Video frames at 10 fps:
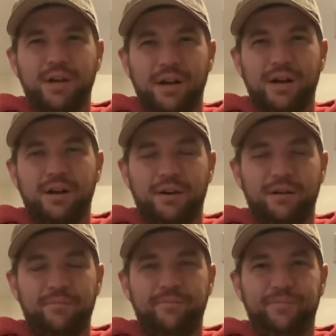to
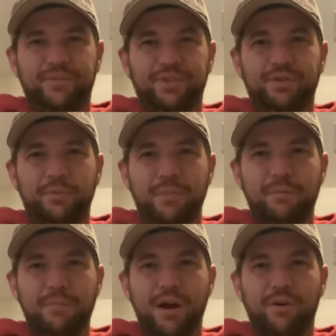
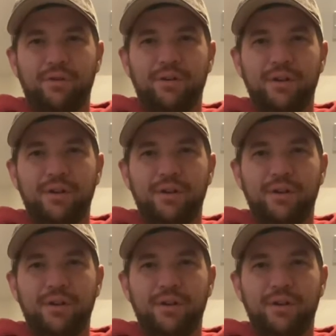mid-barrel.